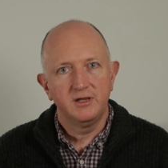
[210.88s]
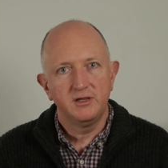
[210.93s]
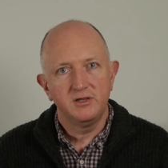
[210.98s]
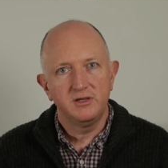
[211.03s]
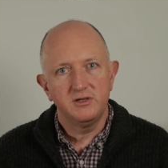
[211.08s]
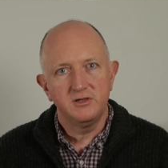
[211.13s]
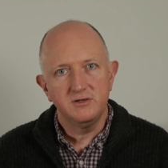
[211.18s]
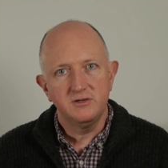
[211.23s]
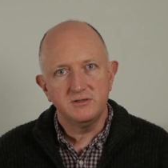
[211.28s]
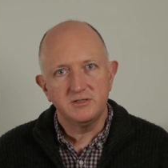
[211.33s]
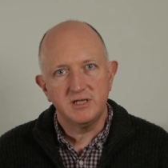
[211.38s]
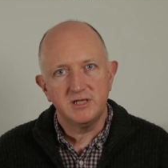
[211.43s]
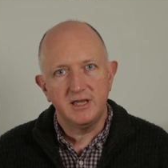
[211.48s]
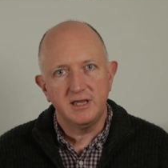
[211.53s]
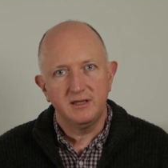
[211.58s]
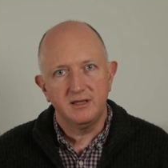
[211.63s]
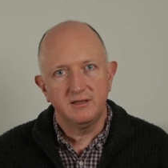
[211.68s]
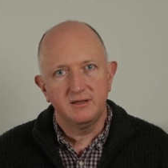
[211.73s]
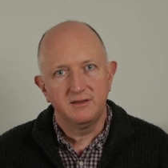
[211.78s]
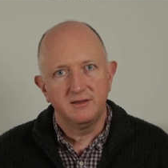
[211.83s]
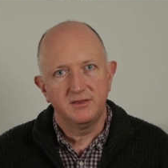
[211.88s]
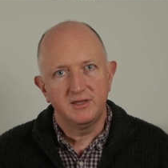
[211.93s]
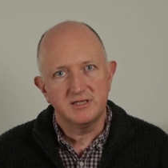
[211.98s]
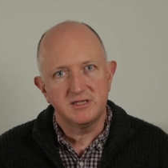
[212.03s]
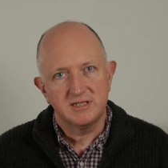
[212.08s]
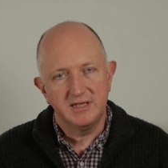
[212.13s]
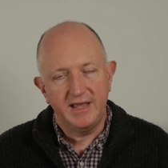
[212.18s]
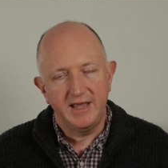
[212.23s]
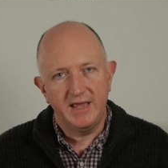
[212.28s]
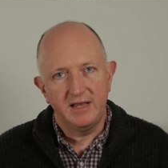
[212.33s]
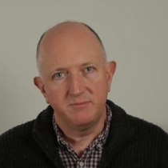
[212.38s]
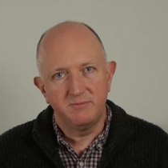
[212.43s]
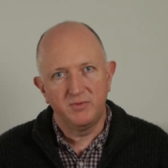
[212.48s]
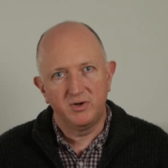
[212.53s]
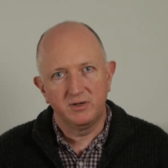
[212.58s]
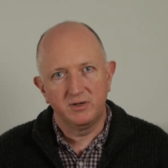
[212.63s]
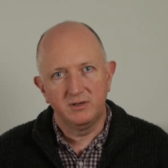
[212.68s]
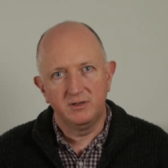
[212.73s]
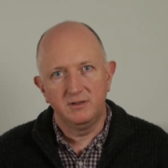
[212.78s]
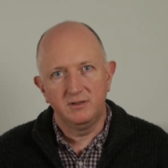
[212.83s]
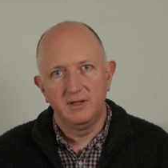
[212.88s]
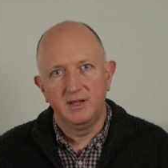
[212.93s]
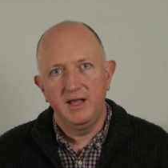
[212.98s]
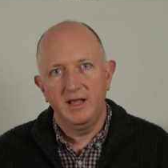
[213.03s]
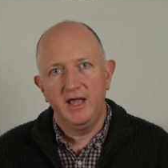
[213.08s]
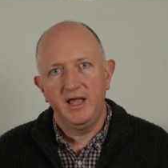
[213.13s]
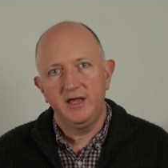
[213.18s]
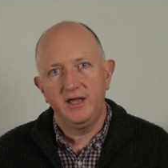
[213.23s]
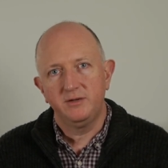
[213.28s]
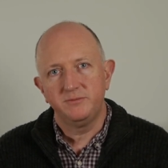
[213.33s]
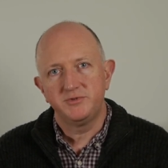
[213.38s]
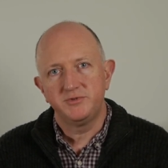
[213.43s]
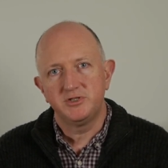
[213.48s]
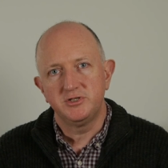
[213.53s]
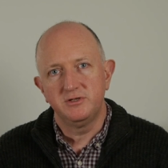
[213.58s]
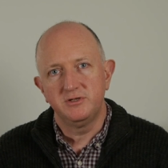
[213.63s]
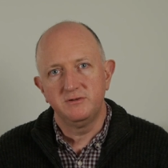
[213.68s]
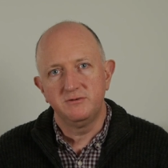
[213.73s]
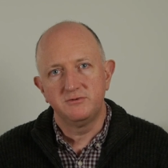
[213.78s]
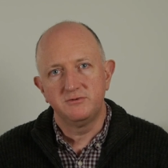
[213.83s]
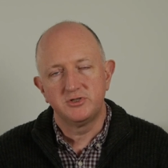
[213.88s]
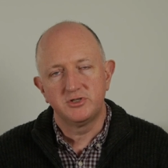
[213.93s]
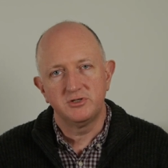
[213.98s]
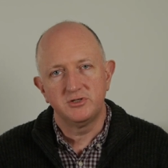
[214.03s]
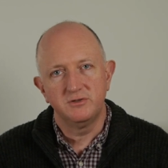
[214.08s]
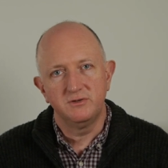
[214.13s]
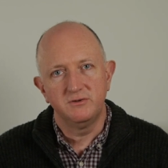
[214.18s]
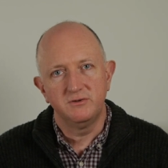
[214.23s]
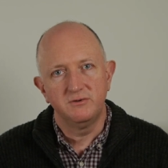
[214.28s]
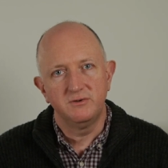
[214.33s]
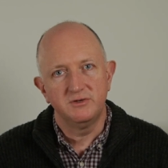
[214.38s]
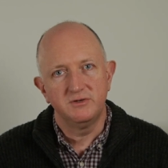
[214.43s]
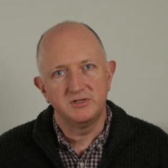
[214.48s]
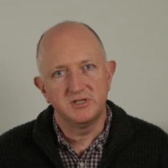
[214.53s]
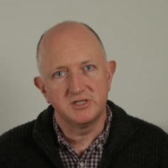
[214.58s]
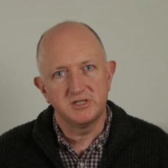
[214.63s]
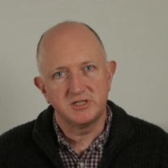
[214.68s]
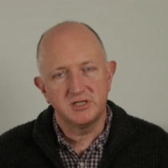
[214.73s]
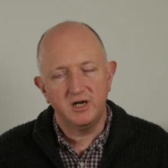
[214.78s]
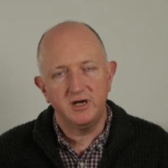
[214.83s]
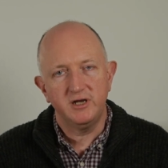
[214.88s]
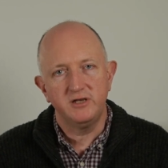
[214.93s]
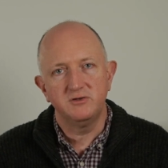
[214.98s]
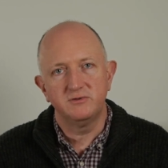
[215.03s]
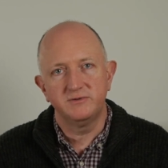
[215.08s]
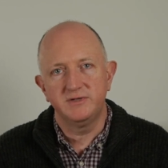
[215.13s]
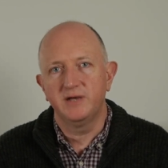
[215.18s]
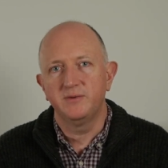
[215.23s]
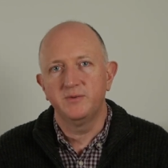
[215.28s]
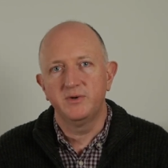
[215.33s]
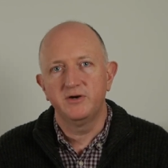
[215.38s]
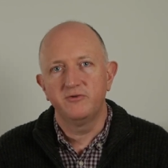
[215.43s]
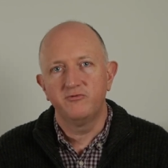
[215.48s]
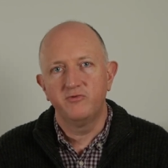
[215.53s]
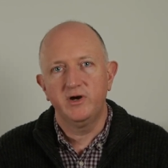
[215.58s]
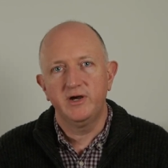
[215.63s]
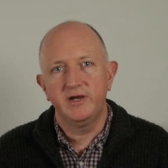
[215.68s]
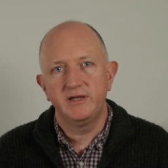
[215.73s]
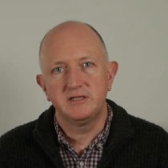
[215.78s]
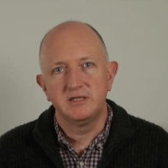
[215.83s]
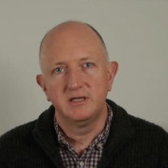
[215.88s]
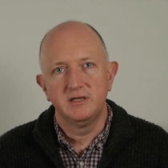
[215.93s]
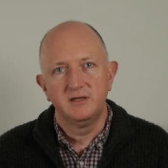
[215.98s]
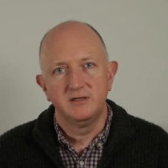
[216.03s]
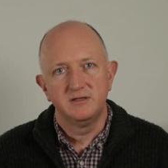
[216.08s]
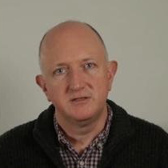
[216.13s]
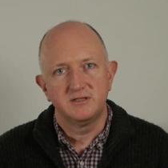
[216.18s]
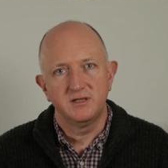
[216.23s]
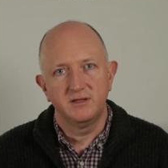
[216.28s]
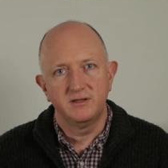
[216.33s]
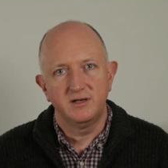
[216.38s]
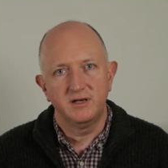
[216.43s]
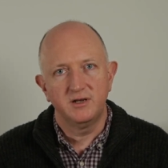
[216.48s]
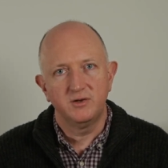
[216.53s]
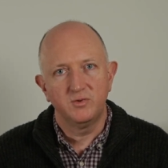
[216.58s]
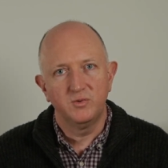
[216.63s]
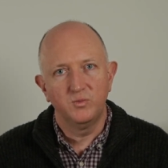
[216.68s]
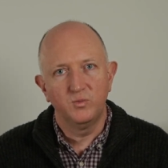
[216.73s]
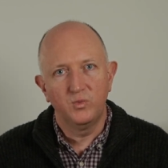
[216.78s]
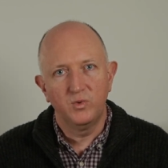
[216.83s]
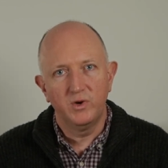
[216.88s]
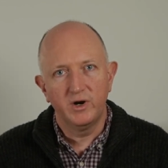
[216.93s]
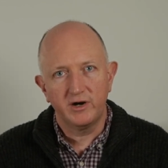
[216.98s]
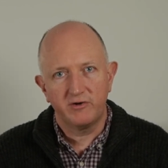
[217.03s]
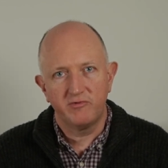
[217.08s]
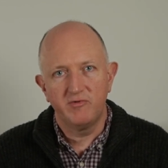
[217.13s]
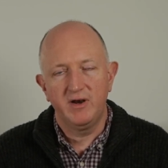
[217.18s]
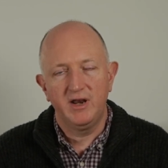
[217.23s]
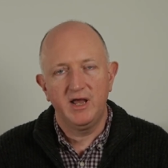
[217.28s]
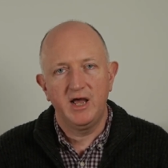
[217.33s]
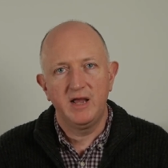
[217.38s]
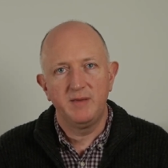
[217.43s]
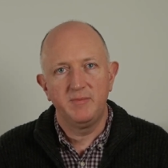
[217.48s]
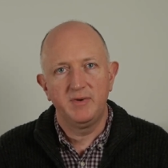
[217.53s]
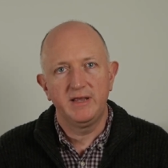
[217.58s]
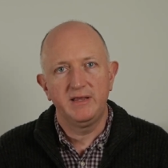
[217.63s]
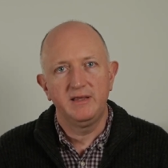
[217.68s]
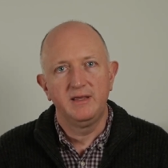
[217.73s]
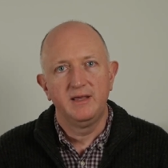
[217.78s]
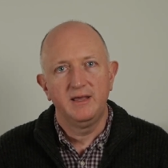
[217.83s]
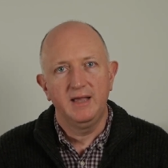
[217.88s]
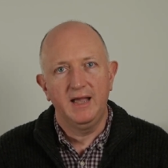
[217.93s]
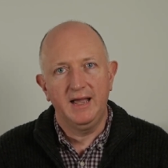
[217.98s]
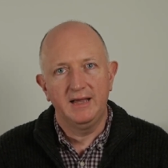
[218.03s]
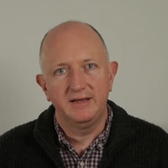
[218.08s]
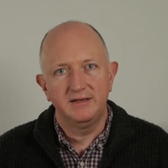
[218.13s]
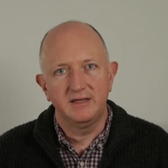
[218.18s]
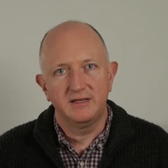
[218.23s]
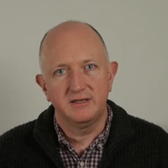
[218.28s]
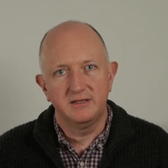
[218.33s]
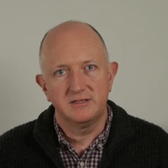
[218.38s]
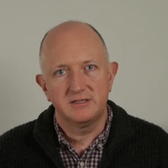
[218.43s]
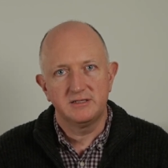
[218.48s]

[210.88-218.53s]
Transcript: using this layered model helps you to design your network right so that it can work reliably and it can